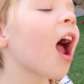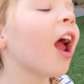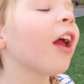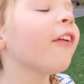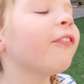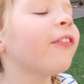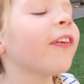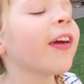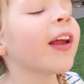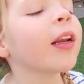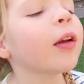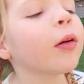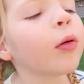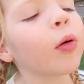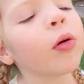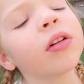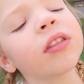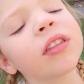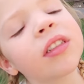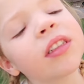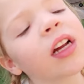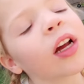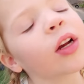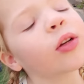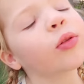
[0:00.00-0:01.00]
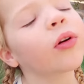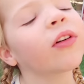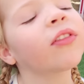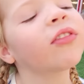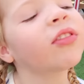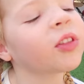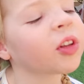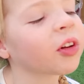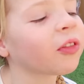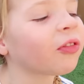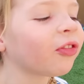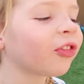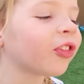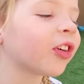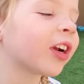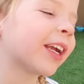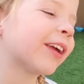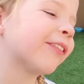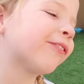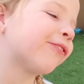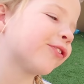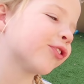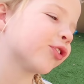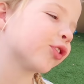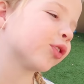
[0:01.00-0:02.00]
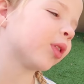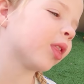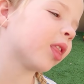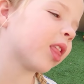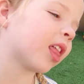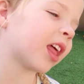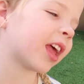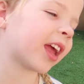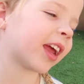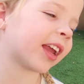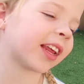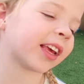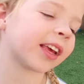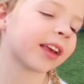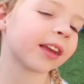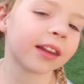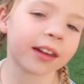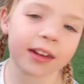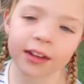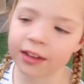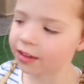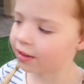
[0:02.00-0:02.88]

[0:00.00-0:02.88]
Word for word: I think we'll stick with the free food lady.